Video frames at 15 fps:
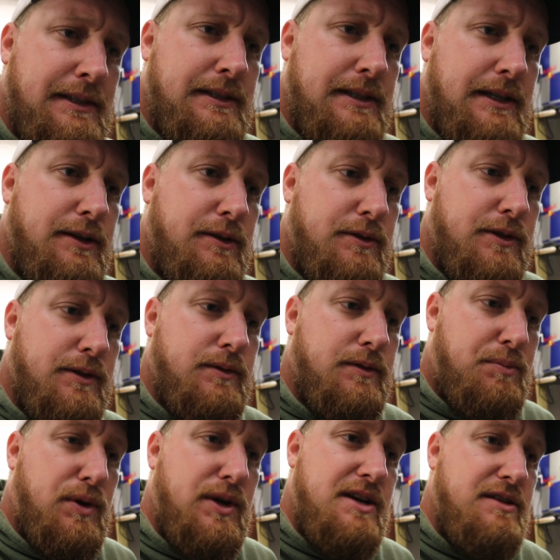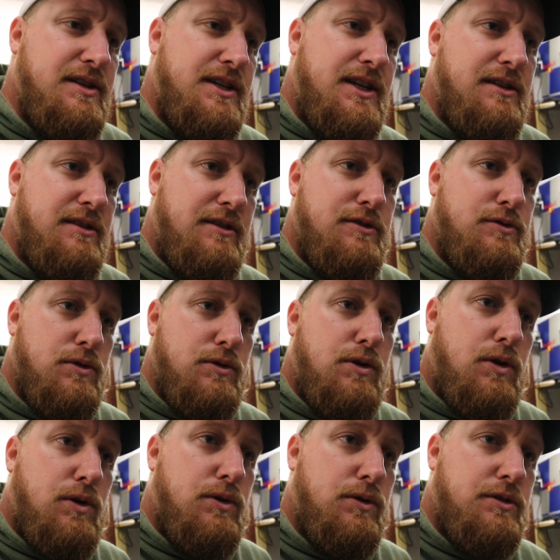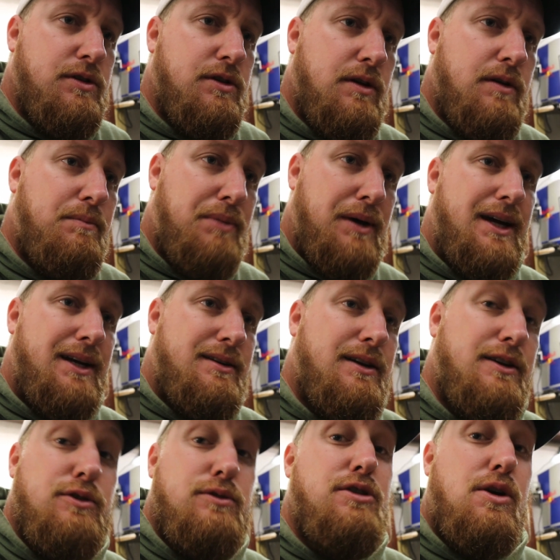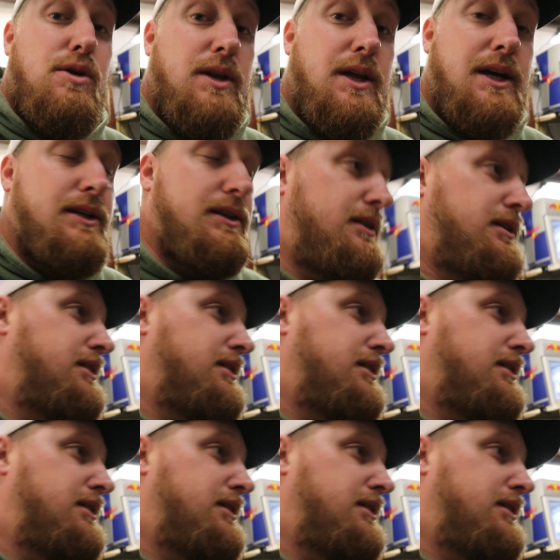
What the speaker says: I don't know. It's pretty easy to get to these real coils, but I do tow a lot.